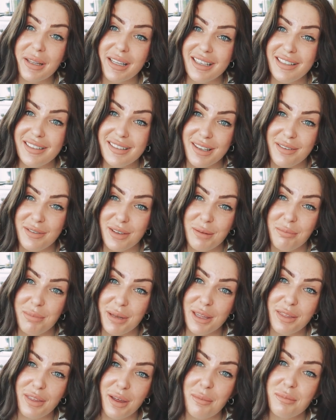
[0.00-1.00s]
please give it a
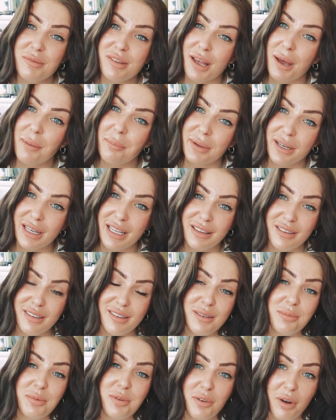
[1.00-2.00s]
big thumbs up and hit the
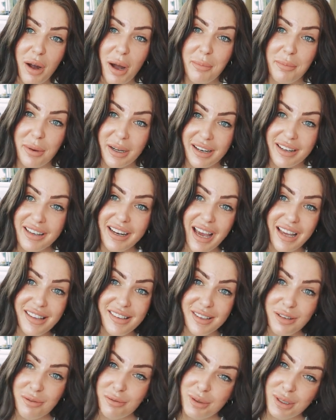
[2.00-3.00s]
subscribe button
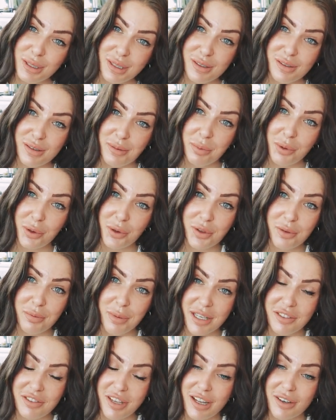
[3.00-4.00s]
as it really supports
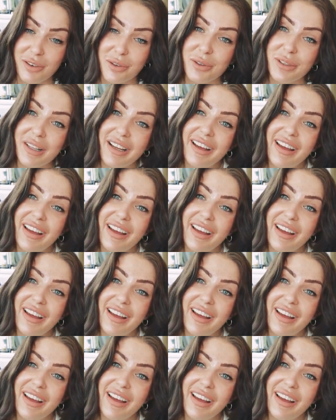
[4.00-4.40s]
my channel.